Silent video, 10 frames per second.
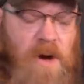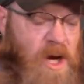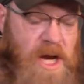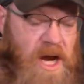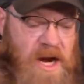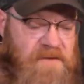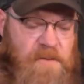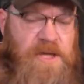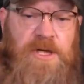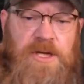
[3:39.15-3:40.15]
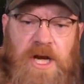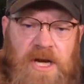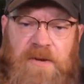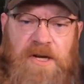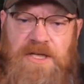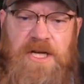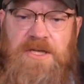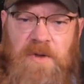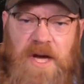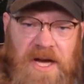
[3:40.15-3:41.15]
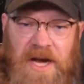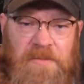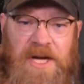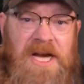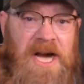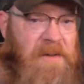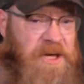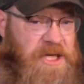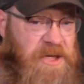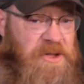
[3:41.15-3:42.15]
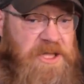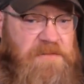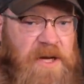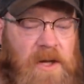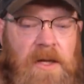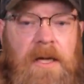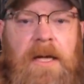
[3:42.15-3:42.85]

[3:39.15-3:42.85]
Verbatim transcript: "Oh yeah, I never meant to take anybody's guns away. I'm gonna I'm gonna kill this bill."